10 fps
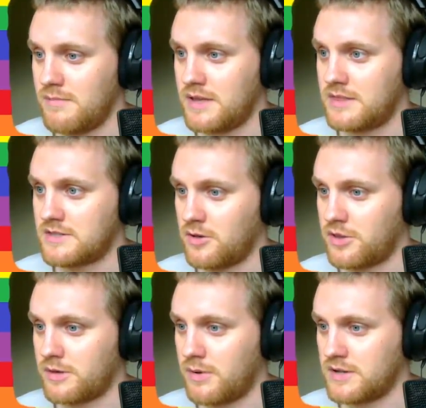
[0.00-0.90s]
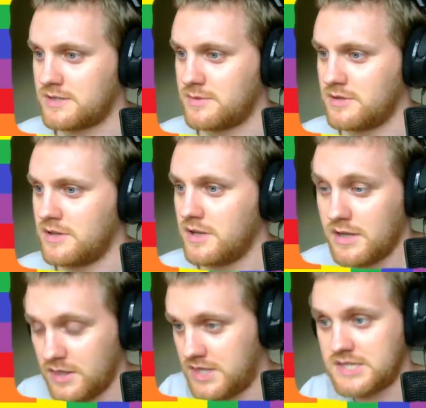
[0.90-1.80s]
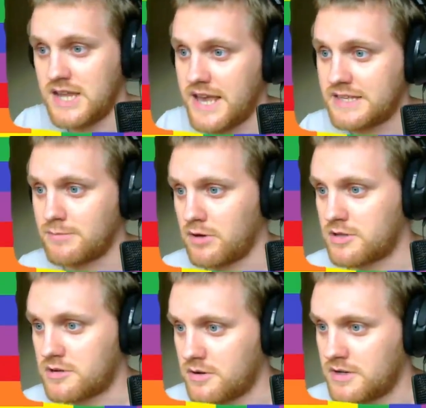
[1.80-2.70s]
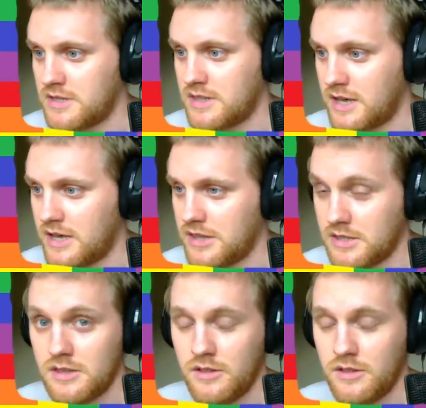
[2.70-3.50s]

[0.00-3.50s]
made this whole thing possible. There's mod thrown in there.